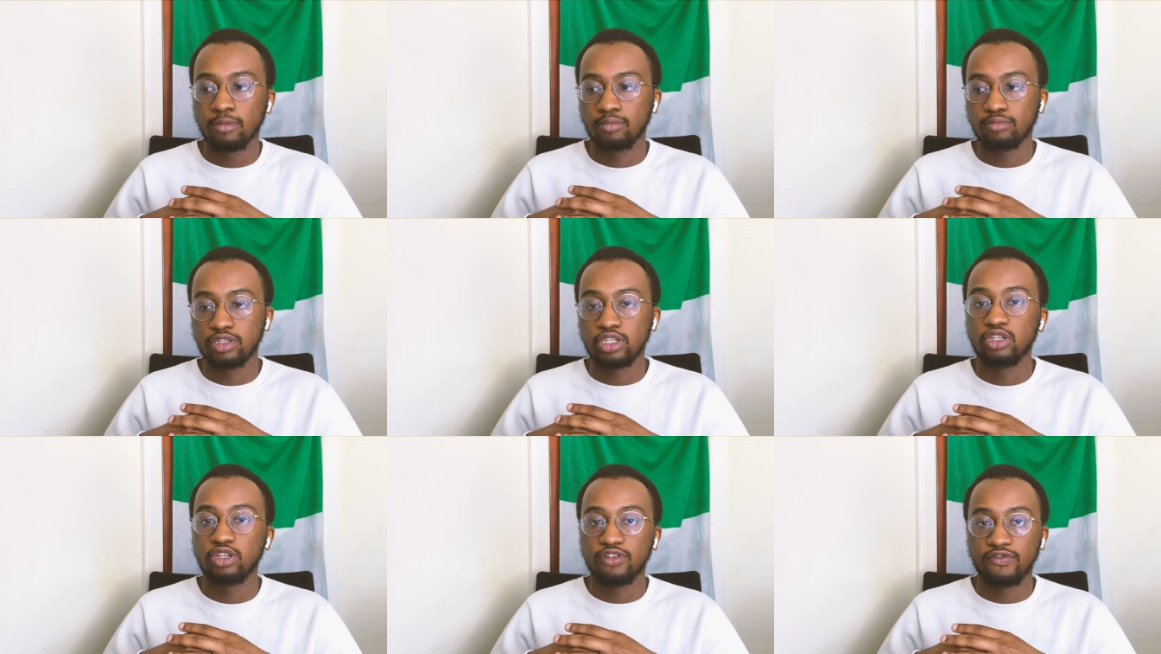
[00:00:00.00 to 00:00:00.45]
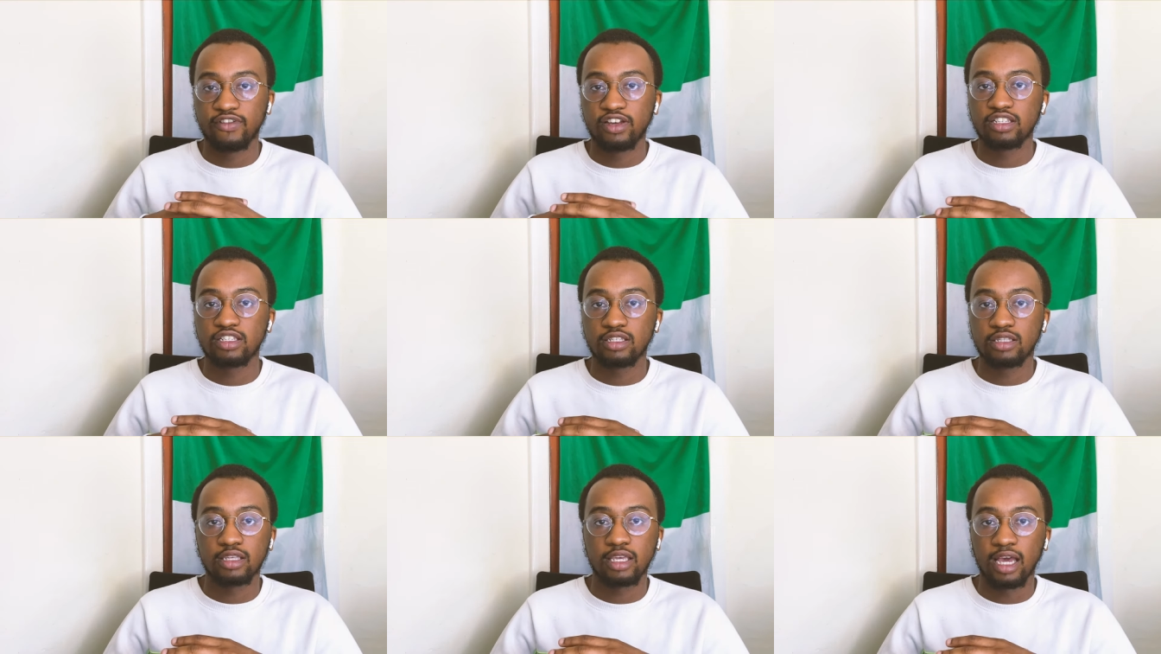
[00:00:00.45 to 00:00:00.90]
the
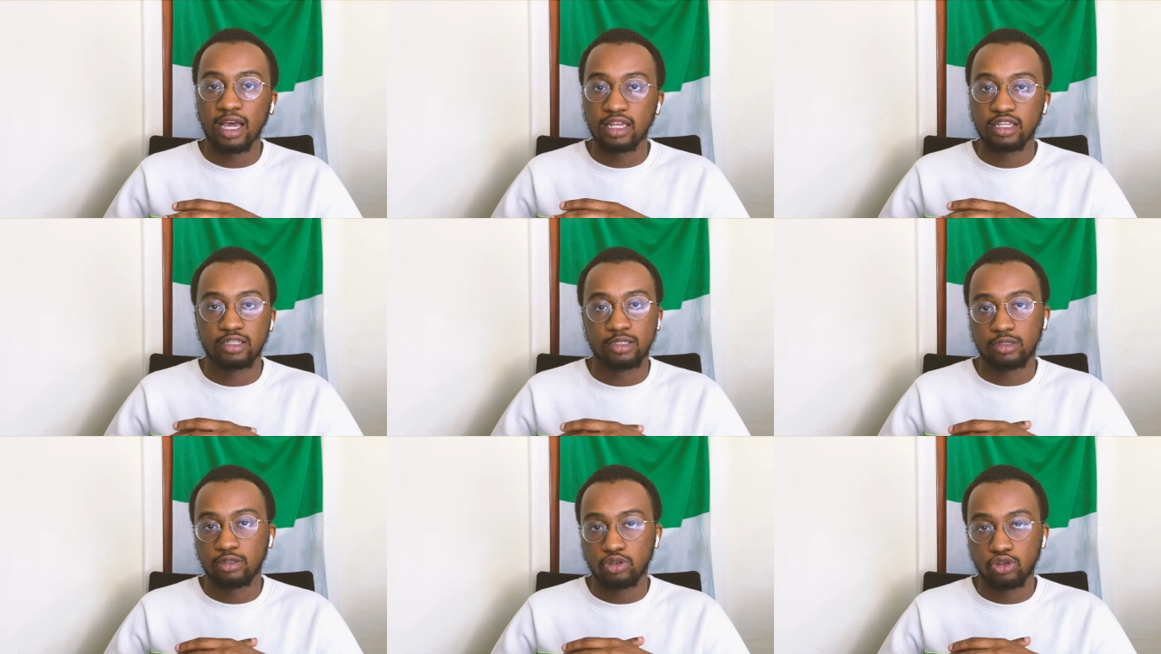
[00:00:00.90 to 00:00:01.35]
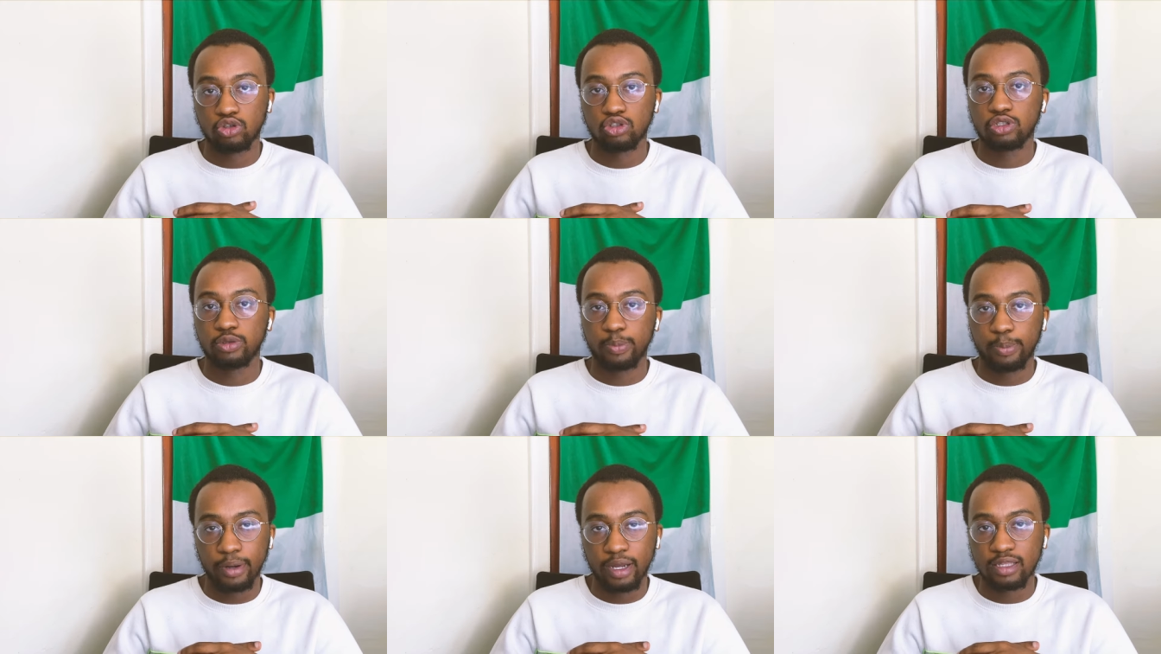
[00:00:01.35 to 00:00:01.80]
university had a huge
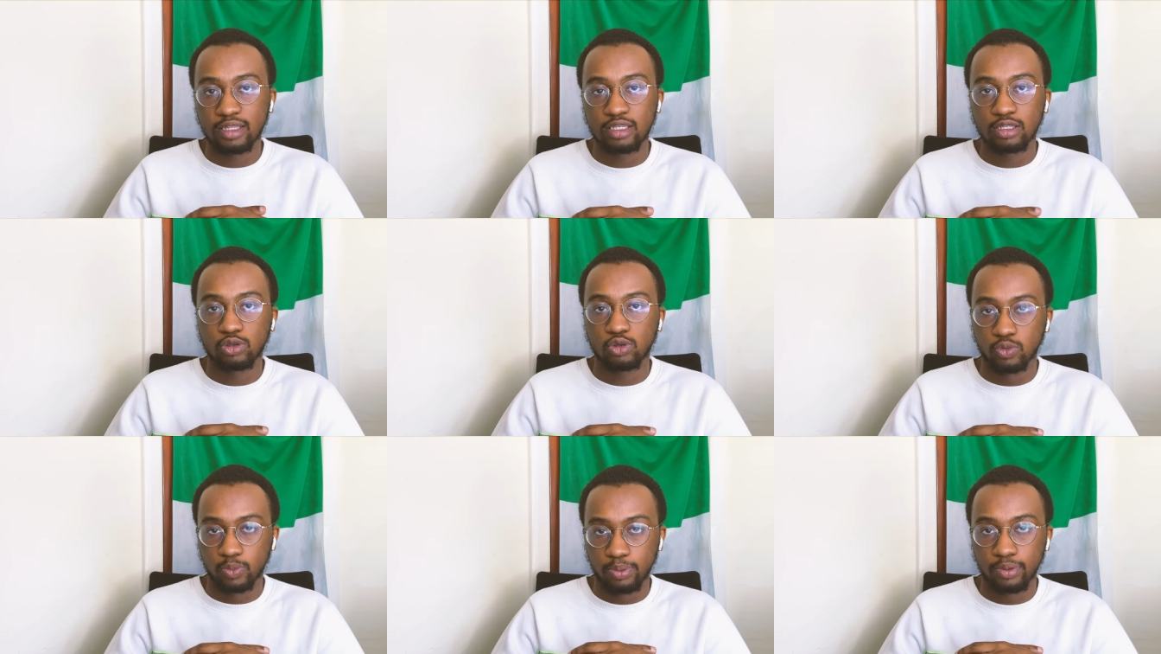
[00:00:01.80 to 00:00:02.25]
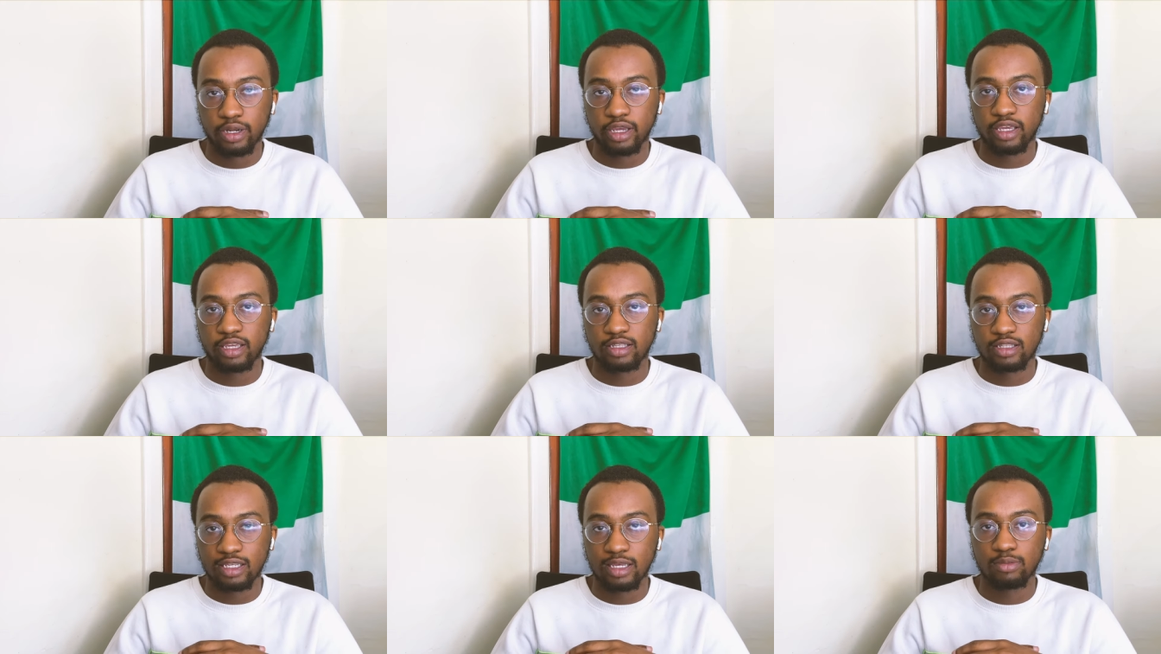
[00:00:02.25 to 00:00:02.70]
part to play
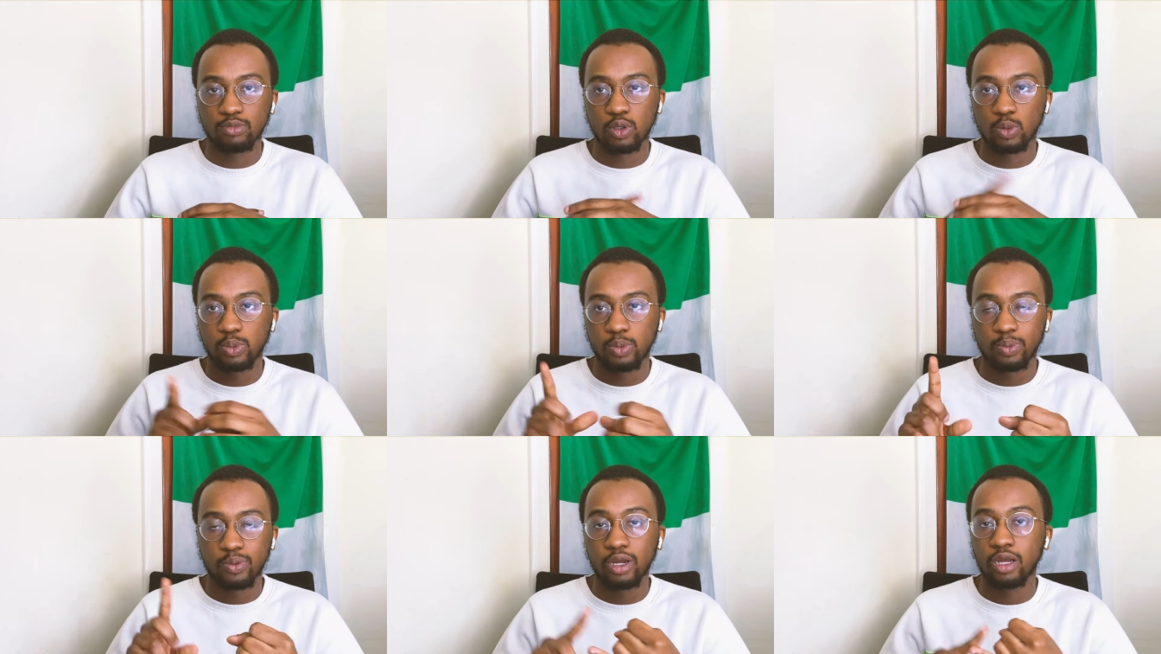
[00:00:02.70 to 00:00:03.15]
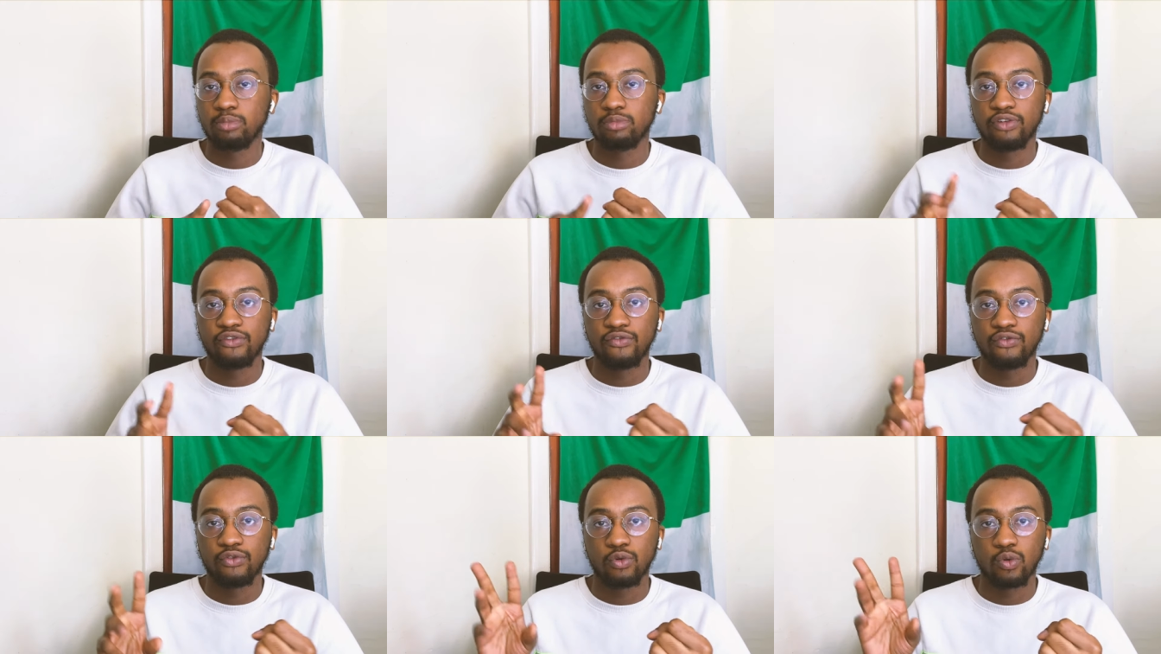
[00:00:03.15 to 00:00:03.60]
in terms of preparing me
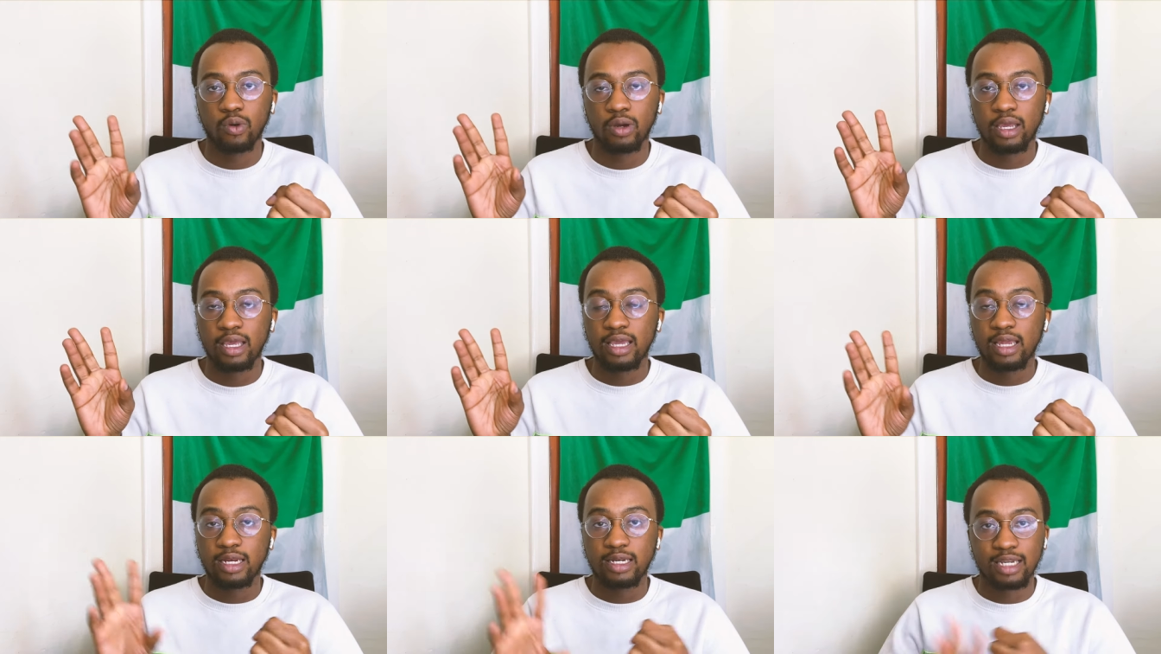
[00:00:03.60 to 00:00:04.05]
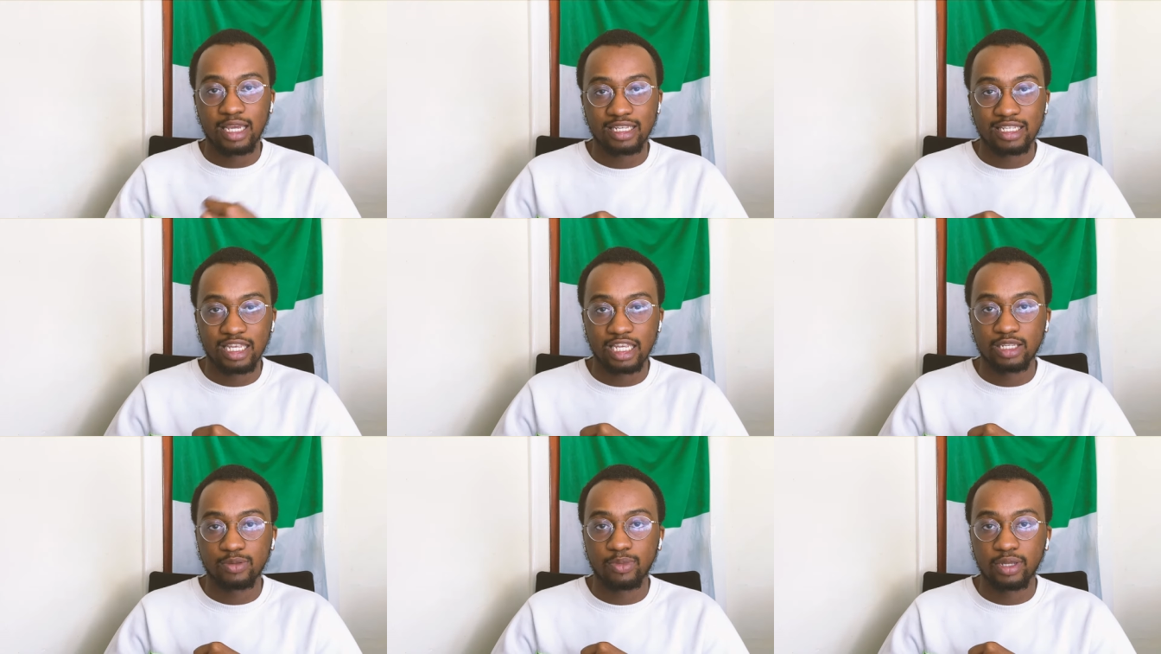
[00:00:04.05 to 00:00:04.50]
for the
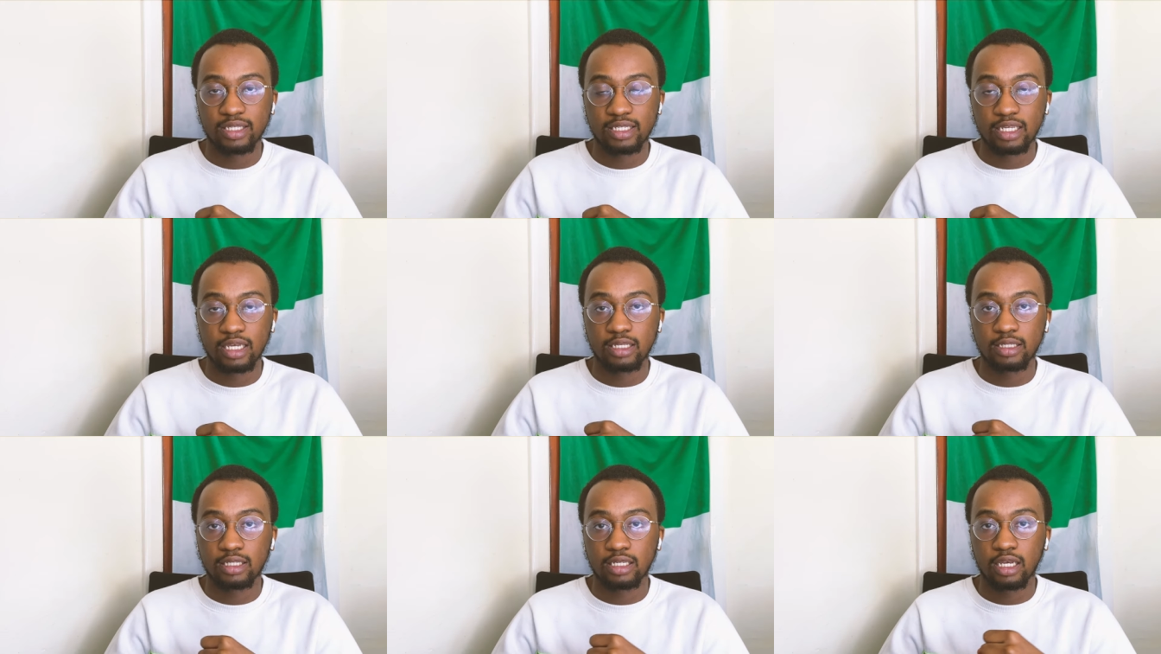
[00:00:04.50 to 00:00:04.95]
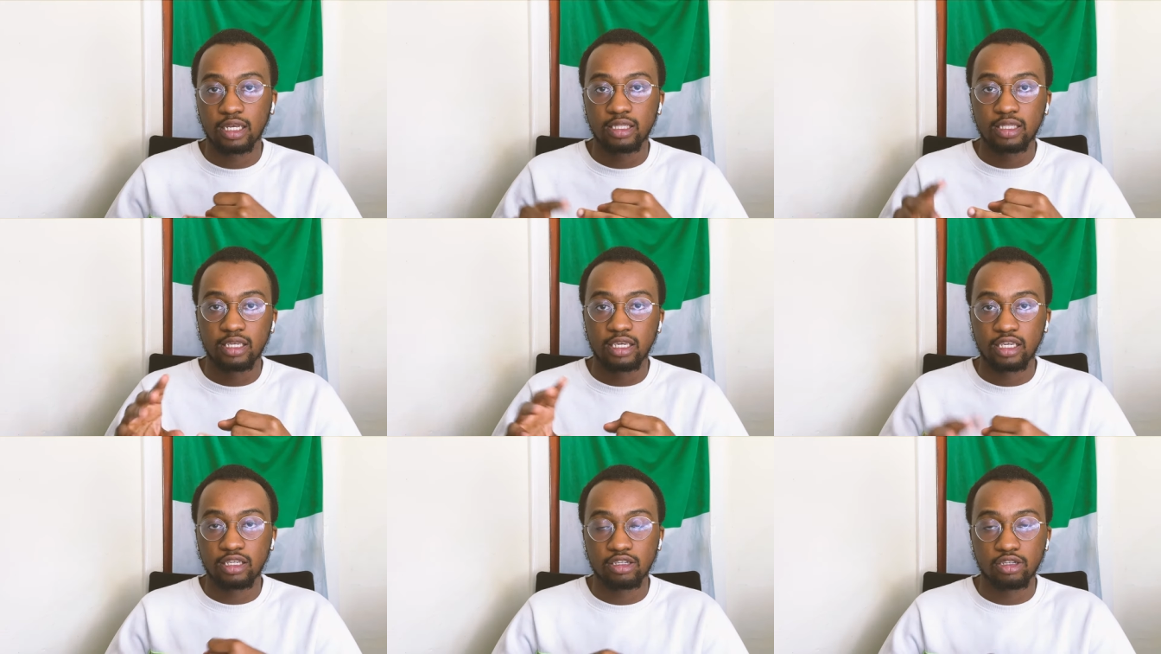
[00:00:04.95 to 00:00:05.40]
assessment center,
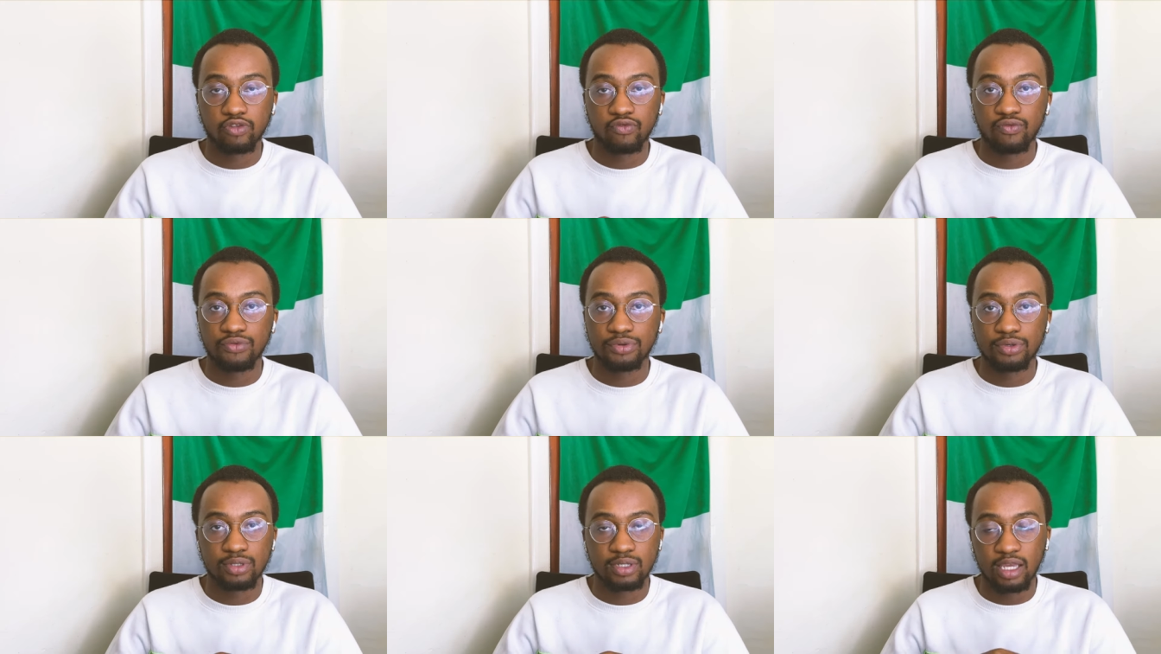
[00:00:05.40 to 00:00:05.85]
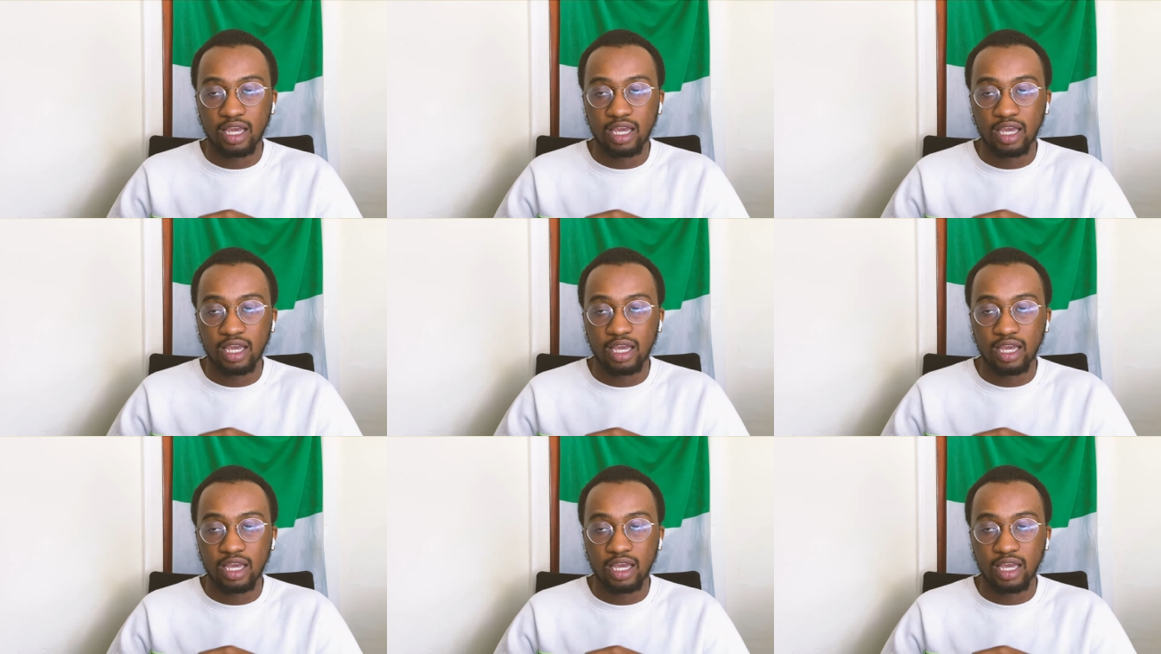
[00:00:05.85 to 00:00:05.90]
the interviews.